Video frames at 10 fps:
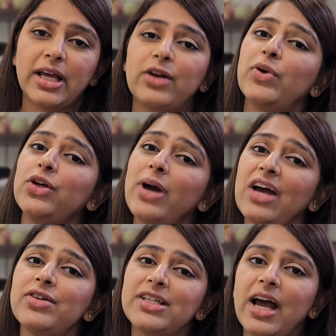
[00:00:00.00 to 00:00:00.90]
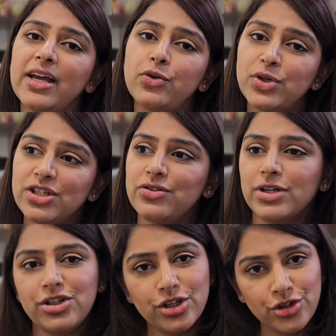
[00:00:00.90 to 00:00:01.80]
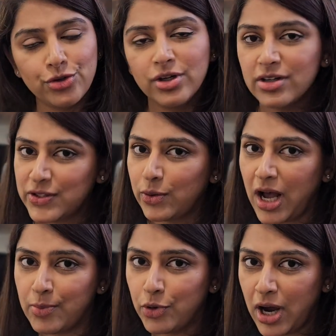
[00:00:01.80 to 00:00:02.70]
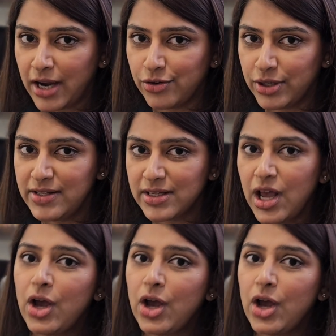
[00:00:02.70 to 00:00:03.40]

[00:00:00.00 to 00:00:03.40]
and when you have a diet which is rich in sugars or carbohydrates,